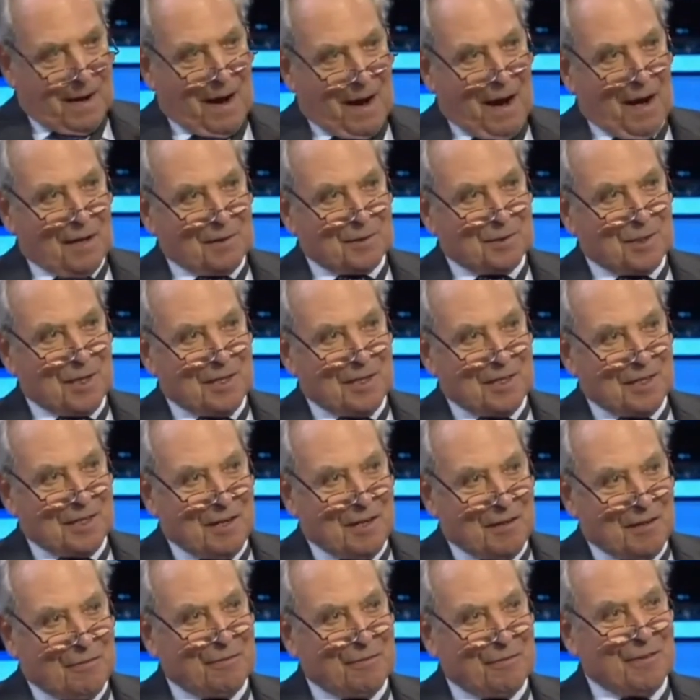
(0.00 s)
I said
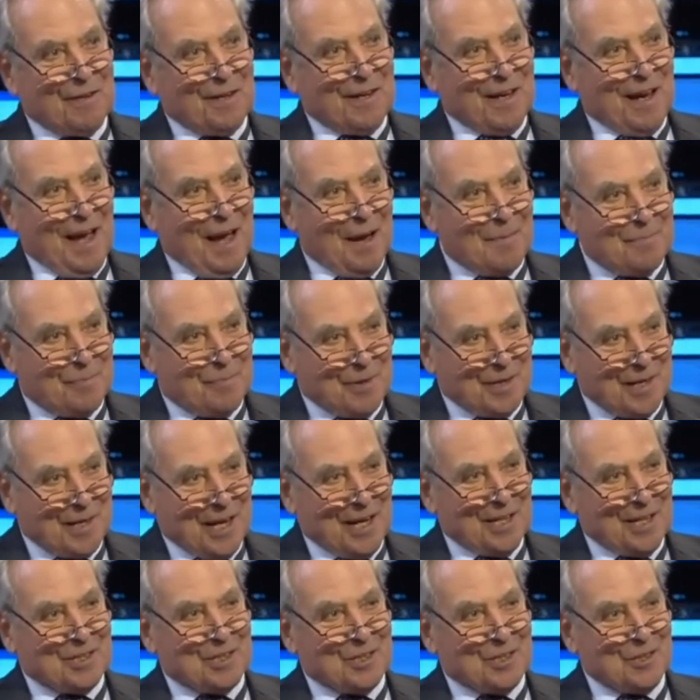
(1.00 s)
if
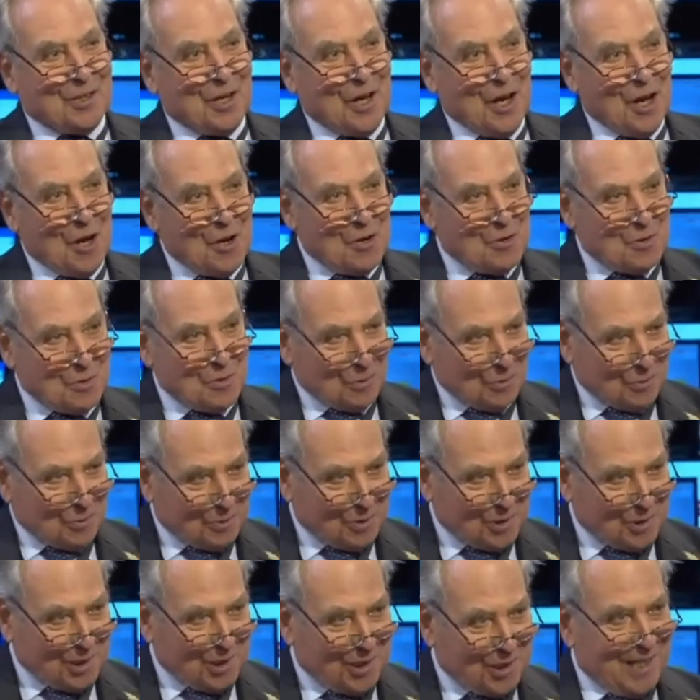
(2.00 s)
abrogation
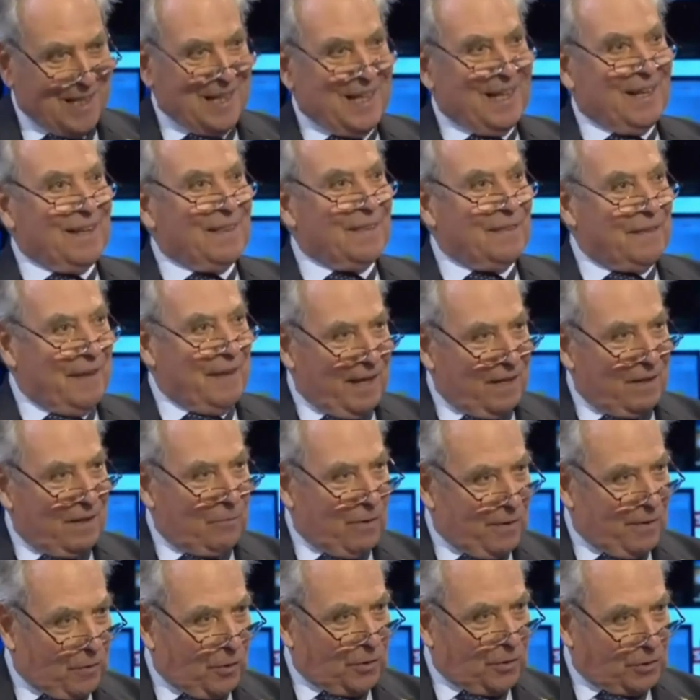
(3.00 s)
holds, then
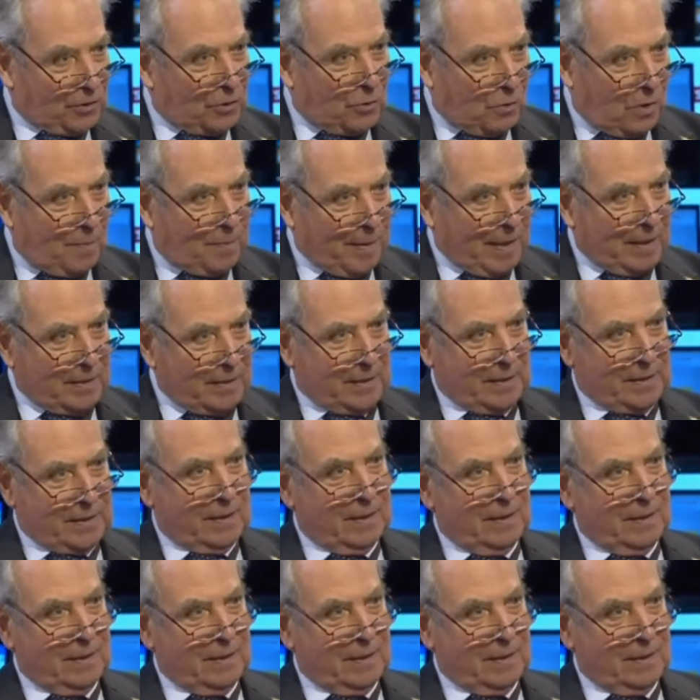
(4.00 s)
we've got to talk about it.